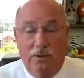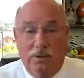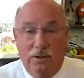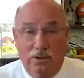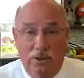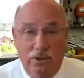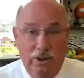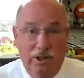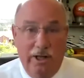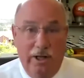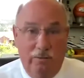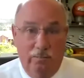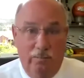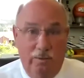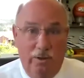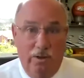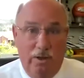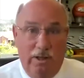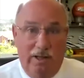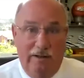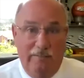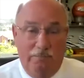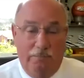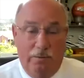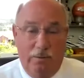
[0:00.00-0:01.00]
You get a real
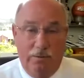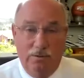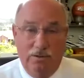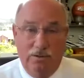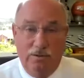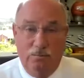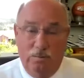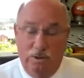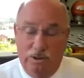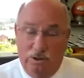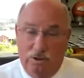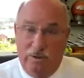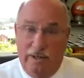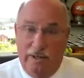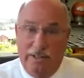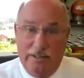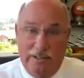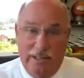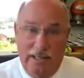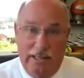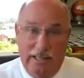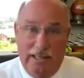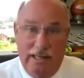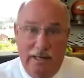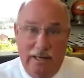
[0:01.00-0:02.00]
life person. We try and
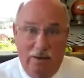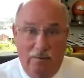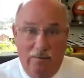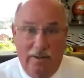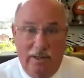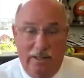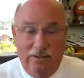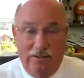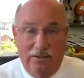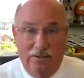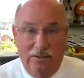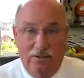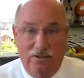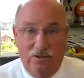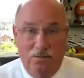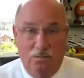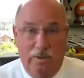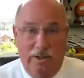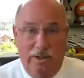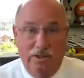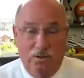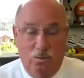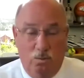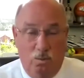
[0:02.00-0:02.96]
take care of that situation,